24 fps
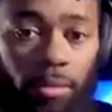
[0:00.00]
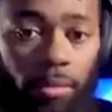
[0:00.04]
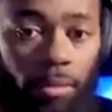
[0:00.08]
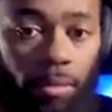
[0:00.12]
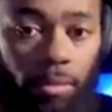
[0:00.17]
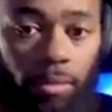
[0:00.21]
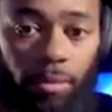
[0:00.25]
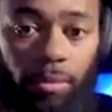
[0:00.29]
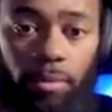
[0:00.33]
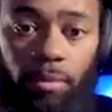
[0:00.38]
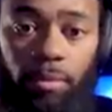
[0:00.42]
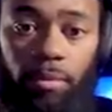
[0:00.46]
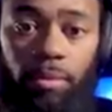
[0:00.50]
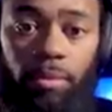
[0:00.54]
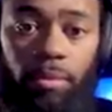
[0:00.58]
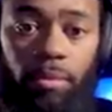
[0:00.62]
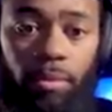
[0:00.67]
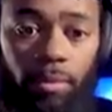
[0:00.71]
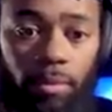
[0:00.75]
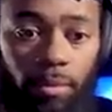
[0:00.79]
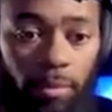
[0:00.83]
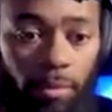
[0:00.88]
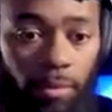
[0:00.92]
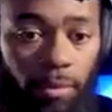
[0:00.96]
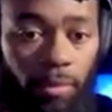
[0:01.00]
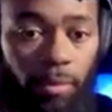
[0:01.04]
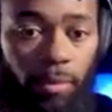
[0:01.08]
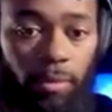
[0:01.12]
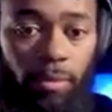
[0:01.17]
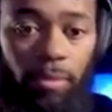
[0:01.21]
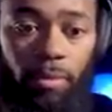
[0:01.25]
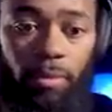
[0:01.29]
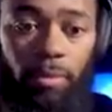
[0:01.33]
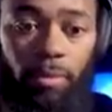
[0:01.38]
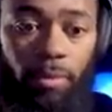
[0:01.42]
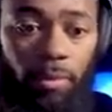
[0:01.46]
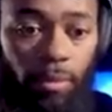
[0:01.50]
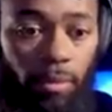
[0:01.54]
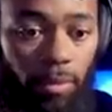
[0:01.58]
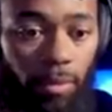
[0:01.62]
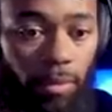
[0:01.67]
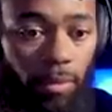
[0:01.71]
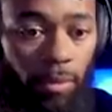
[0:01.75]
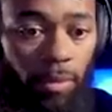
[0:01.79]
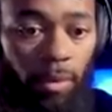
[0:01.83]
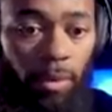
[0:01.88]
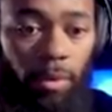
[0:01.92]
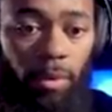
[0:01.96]

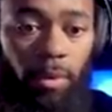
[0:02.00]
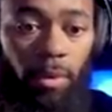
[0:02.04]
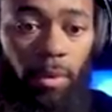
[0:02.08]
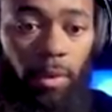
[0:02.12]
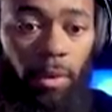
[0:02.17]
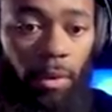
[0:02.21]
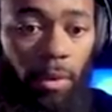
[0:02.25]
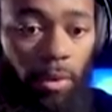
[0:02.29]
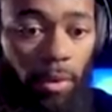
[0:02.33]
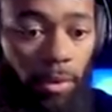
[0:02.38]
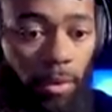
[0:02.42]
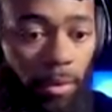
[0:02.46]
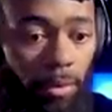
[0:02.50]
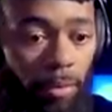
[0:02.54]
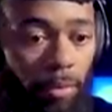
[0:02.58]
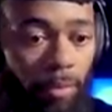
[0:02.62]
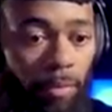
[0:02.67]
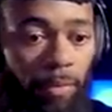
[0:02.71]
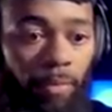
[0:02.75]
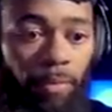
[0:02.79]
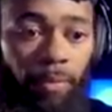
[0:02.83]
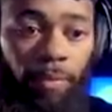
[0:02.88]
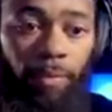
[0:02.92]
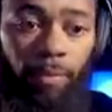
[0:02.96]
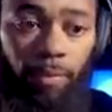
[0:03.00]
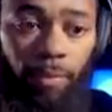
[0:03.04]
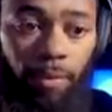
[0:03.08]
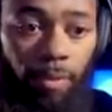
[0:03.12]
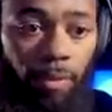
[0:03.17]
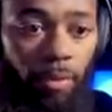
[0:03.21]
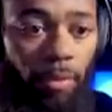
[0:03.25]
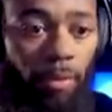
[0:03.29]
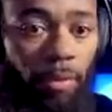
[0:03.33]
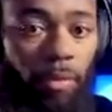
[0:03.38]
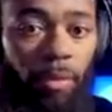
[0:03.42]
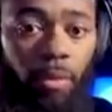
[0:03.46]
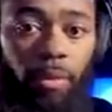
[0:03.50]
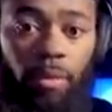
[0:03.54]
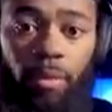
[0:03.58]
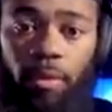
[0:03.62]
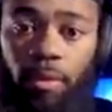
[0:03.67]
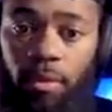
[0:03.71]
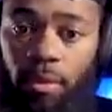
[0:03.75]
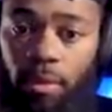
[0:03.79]
(silence)